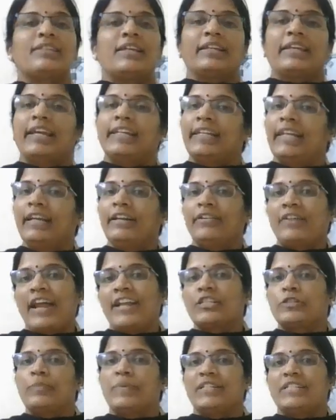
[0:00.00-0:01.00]
are getting
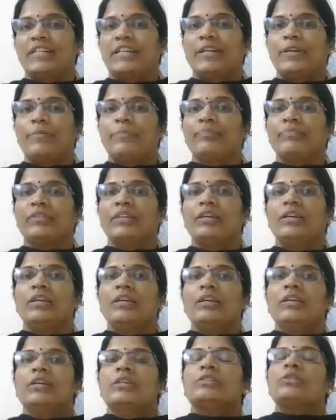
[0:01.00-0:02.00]
transmitted.
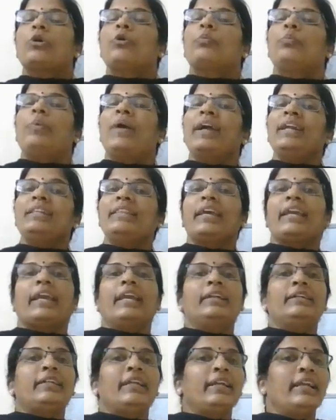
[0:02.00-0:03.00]
So when the
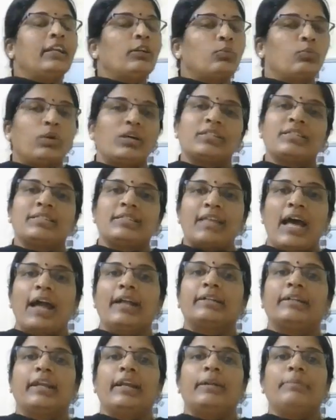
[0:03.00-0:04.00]
internet was
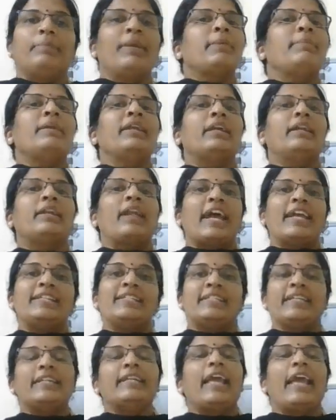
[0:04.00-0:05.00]
started, maybe in
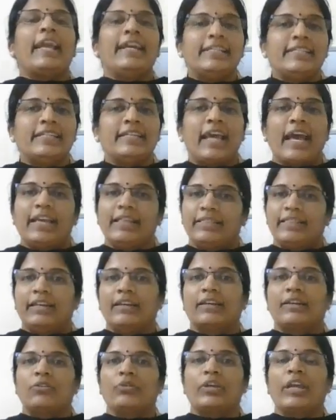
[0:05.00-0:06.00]
1980, I
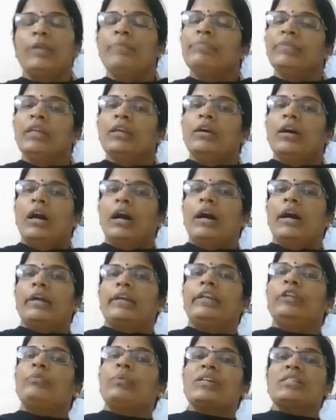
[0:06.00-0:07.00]
think, okay,
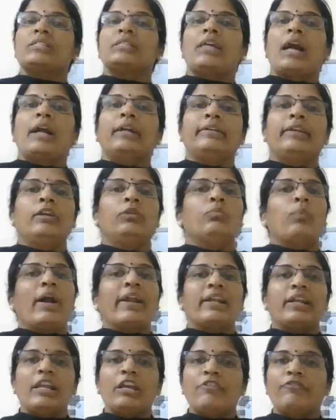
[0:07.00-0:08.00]
it was started
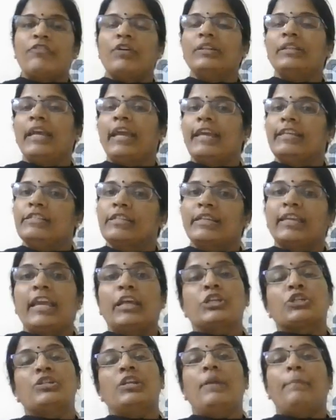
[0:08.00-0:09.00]
only for the
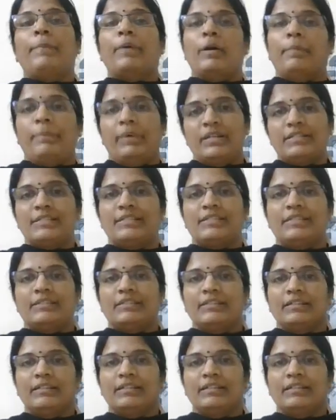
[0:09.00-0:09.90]
educational purpose.